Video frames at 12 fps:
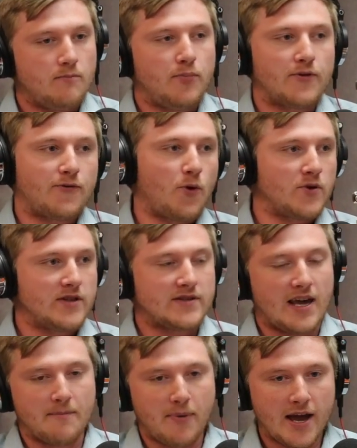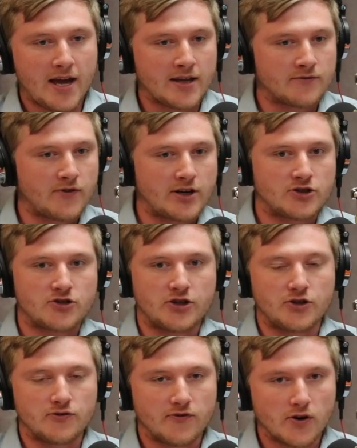put forward this campaign of
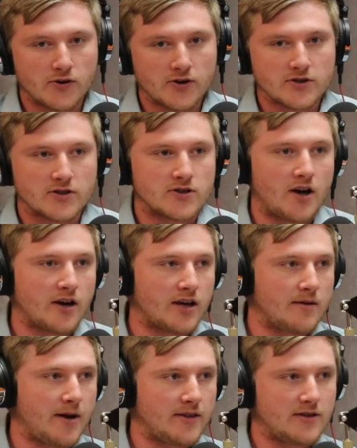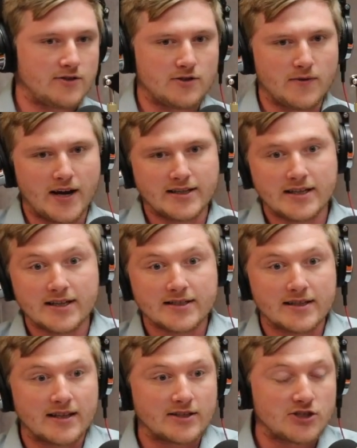registering new voters and talking about these new ideas,
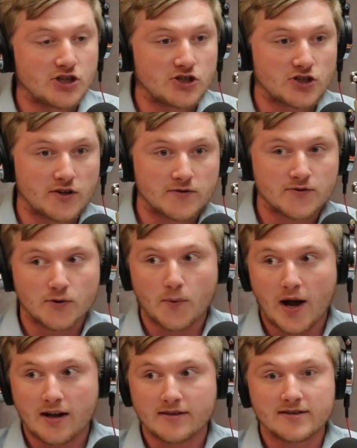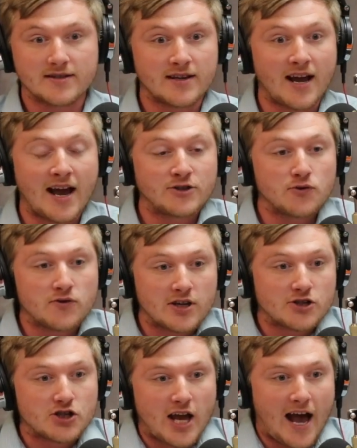and then she serves for a while in the Senate, I do
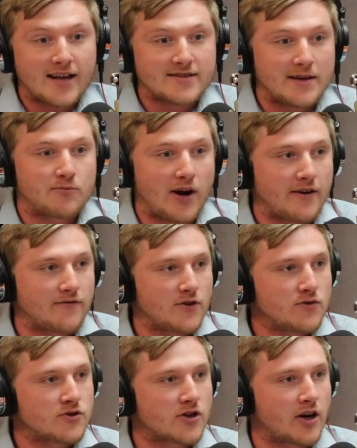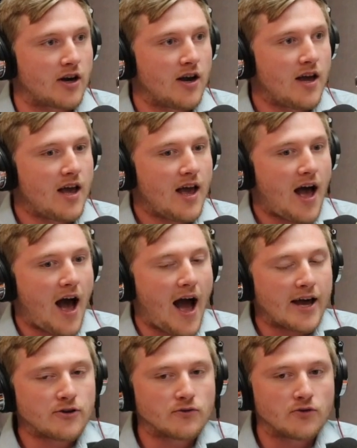think she has a bright future.
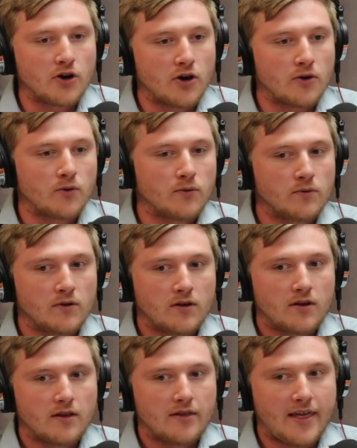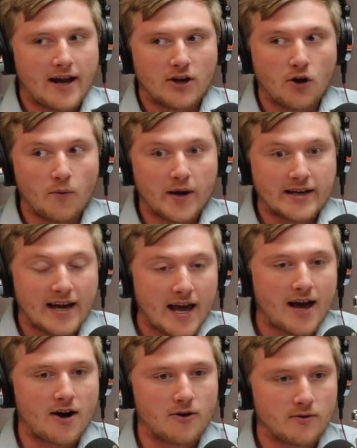I don't know that going
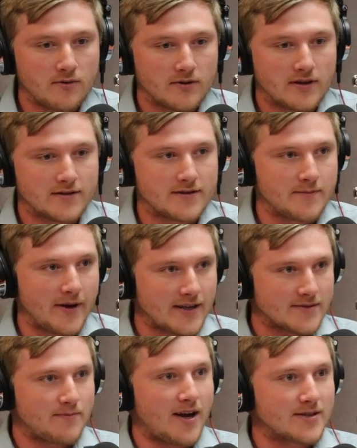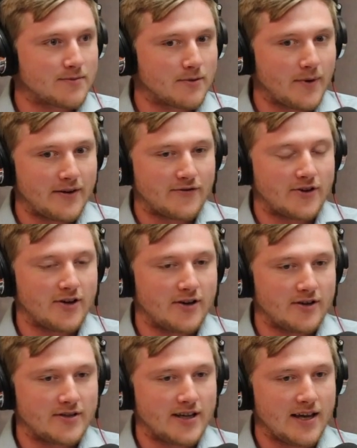now is the best possible way for
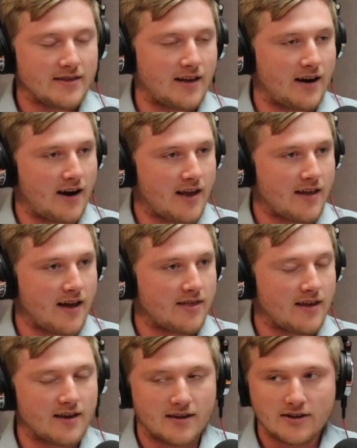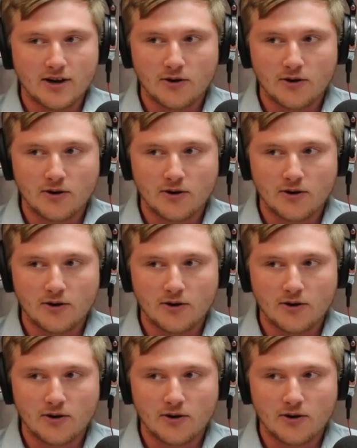her to get there. I think,